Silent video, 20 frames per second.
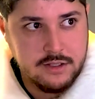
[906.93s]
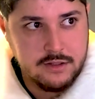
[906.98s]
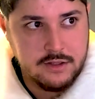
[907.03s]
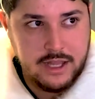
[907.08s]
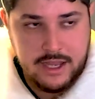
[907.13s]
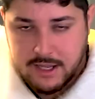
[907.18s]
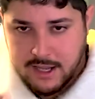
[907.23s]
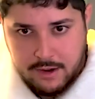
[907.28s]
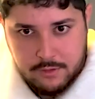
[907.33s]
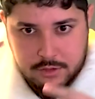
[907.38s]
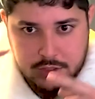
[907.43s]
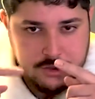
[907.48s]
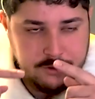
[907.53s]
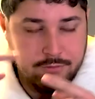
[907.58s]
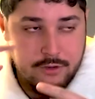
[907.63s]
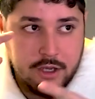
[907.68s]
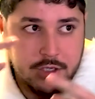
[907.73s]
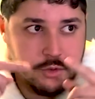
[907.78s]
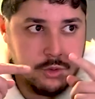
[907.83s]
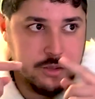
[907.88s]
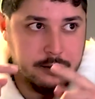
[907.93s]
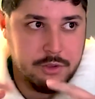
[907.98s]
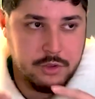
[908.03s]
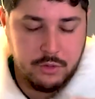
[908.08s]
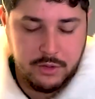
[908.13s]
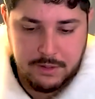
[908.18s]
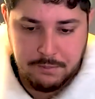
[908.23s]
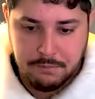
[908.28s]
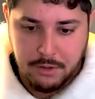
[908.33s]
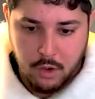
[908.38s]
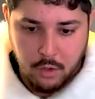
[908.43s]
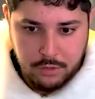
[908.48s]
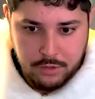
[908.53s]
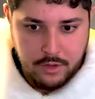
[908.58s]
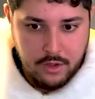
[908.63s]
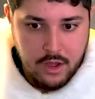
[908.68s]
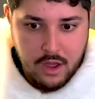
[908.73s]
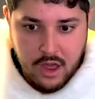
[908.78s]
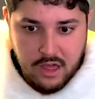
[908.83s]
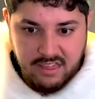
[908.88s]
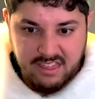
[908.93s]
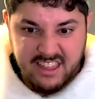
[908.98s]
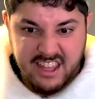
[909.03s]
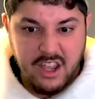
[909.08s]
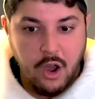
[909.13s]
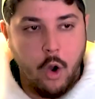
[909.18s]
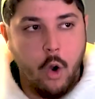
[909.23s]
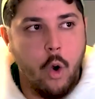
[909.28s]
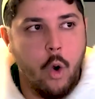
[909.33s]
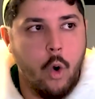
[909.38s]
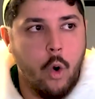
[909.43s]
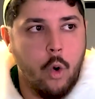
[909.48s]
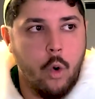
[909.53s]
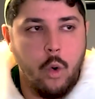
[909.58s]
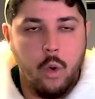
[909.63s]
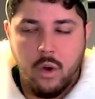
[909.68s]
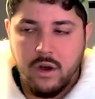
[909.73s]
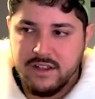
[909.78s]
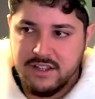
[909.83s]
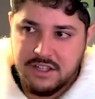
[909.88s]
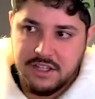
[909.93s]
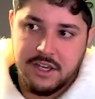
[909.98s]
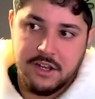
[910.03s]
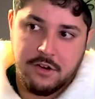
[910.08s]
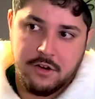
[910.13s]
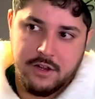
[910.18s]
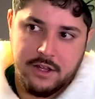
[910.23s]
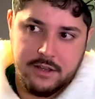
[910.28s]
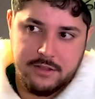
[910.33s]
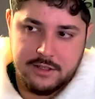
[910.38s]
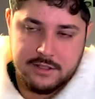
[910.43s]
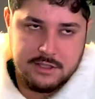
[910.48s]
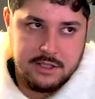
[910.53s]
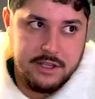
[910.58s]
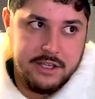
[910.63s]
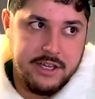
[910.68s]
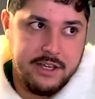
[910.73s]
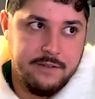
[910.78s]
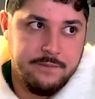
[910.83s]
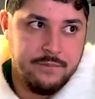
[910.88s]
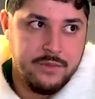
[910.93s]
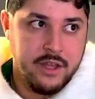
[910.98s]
Like, I was just fluctuating between both the whole year in this league.